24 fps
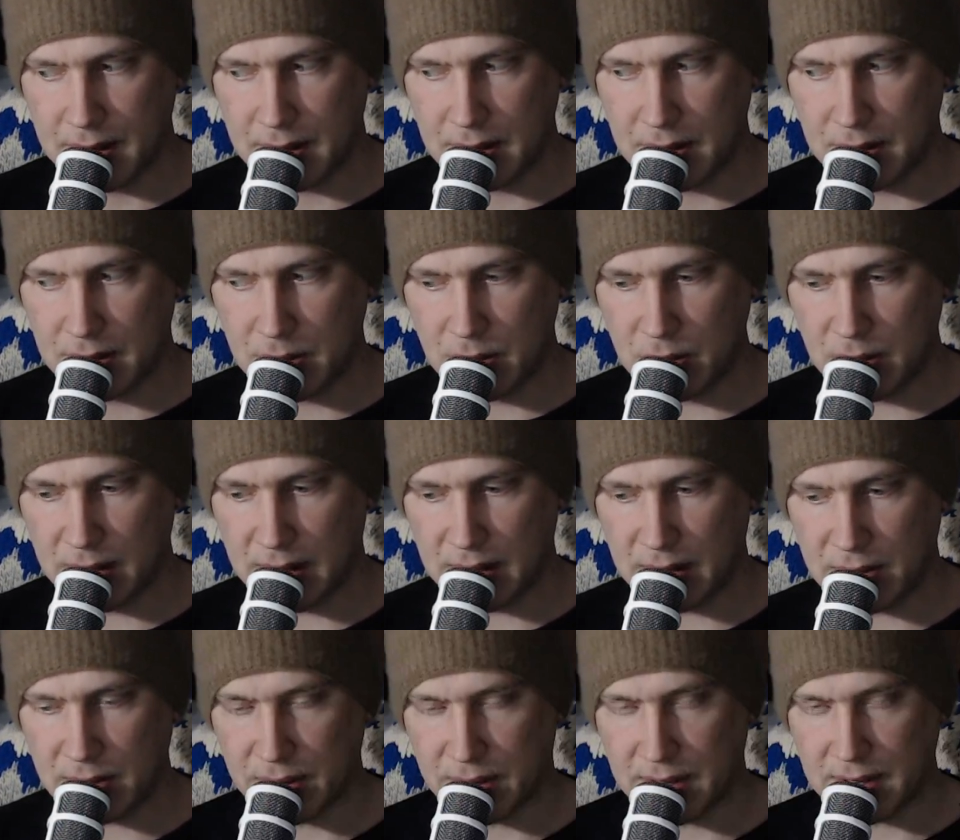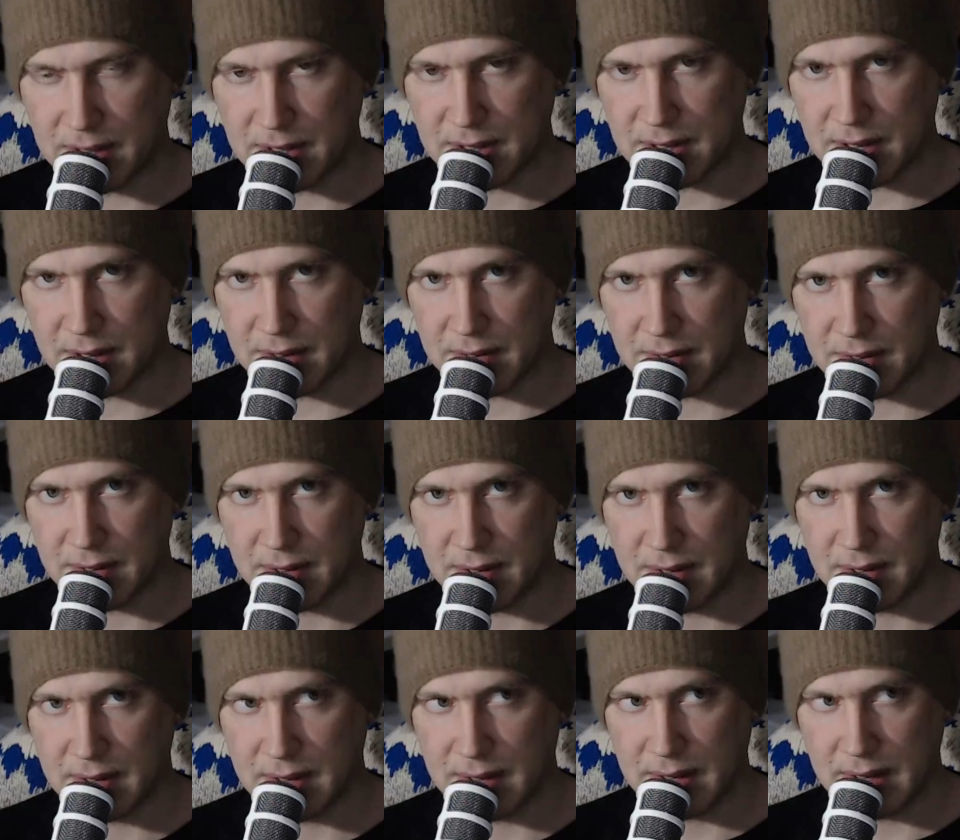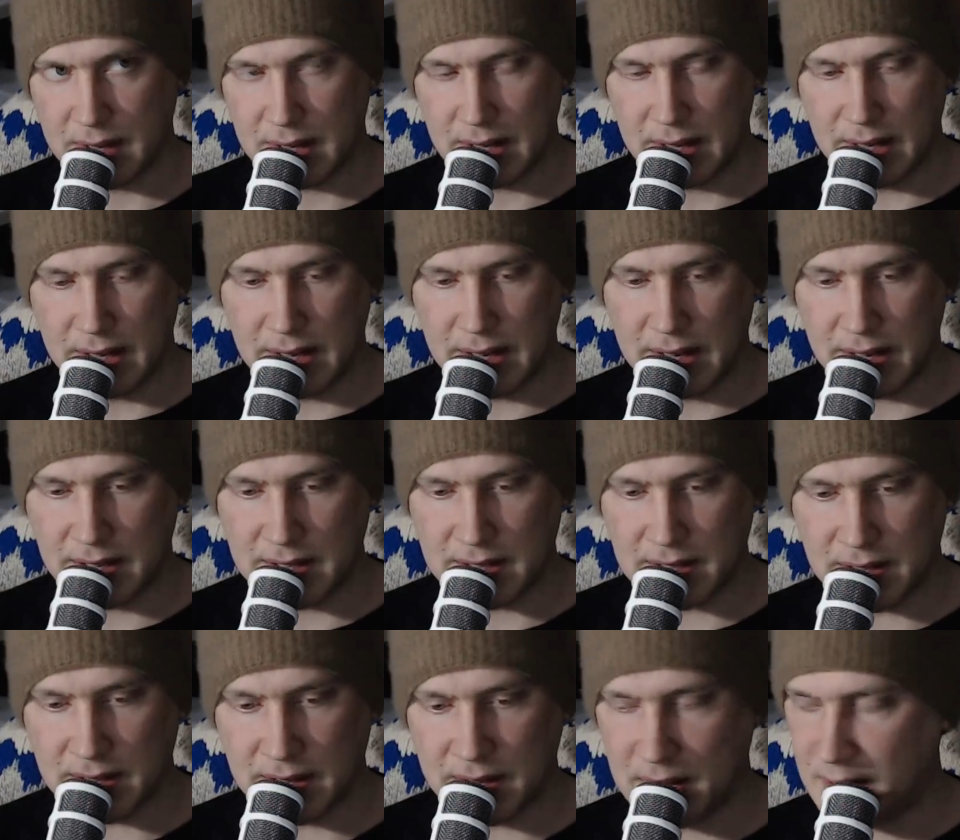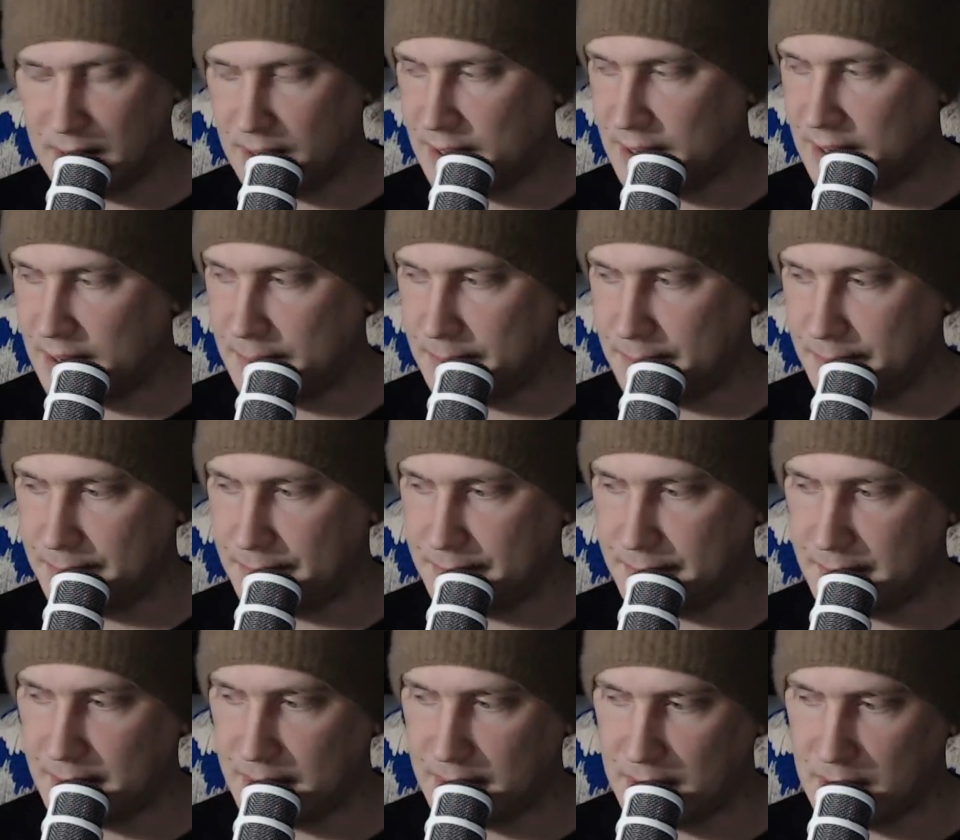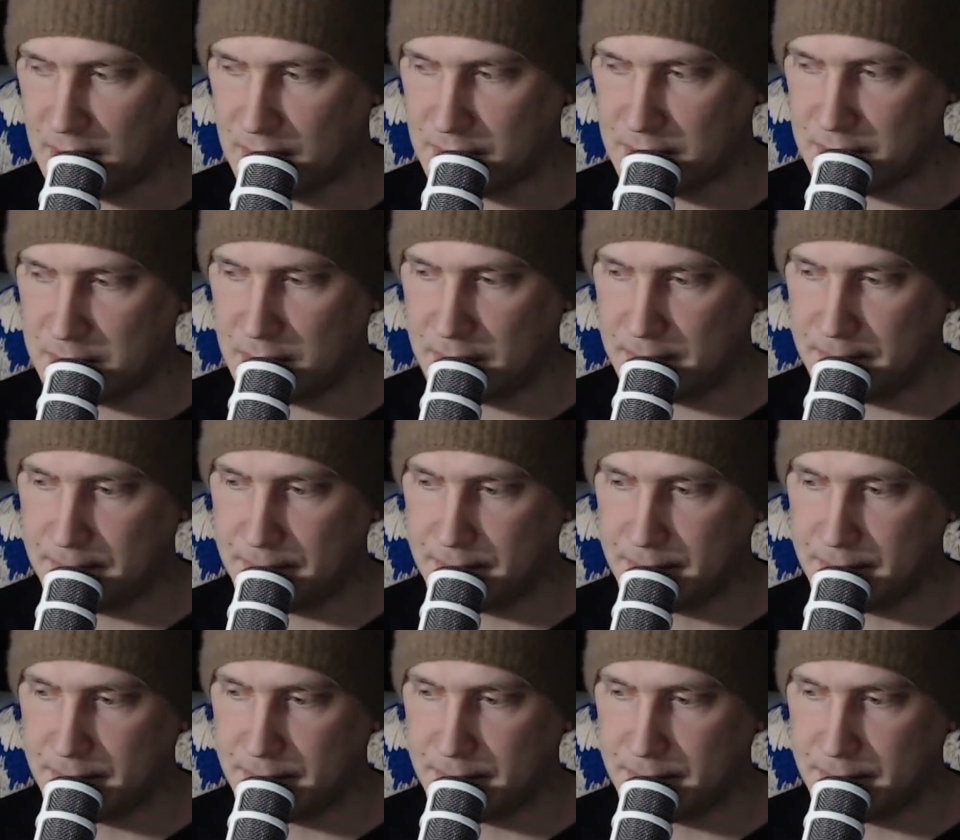doing intricate stuff is a little uncomfortable.